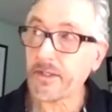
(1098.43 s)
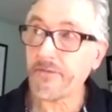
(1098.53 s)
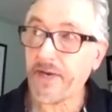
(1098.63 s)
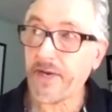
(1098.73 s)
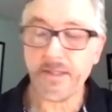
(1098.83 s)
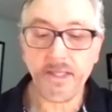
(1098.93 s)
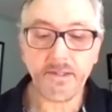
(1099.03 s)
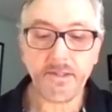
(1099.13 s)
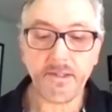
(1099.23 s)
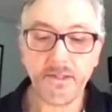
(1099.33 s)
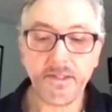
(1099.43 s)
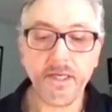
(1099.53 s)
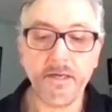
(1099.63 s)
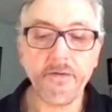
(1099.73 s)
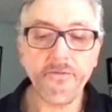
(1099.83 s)
validates the
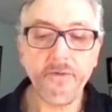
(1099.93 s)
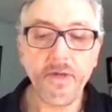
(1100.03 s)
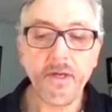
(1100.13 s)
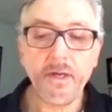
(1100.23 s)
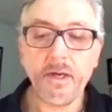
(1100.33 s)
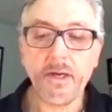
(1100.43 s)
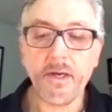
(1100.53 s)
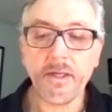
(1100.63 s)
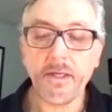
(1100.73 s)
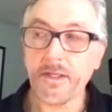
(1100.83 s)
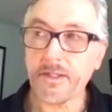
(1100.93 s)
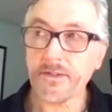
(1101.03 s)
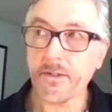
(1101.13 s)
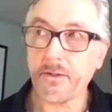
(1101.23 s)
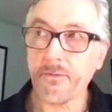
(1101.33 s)
self. It
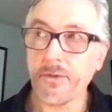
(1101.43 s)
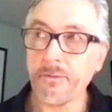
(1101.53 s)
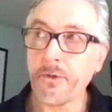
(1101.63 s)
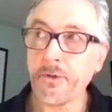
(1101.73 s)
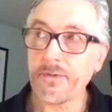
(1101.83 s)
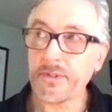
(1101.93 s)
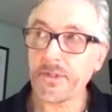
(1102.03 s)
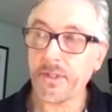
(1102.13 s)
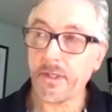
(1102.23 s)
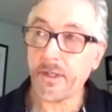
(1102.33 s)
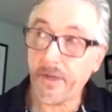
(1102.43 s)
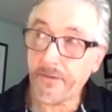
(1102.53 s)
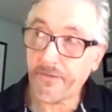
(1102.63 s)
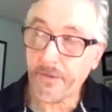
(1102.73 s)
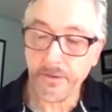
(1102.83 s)
also removes,
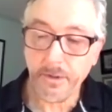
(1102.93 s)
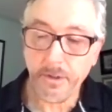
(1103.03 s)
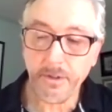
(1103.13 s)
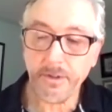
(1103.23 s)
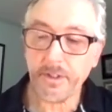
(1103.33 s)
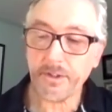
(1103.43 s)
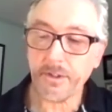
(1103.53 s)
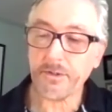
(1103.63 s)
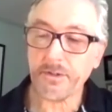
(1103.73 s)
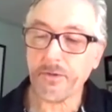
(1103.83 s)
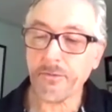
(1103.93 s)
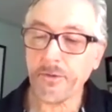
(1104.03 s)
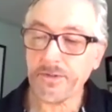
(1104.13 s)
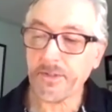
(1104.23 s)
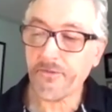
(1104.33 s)
if there are current issues, it
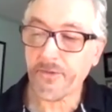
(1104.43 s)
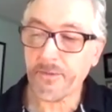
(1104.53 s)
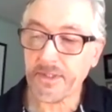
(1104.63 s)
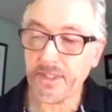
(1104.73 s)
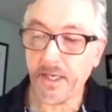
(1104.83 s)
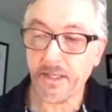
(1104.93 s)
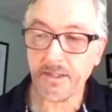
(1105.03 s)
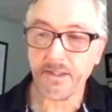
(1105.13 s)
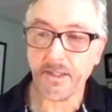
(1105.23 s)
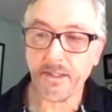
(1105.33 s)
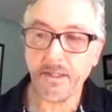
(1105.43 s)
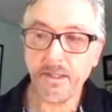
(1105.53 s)
removes them from a toxic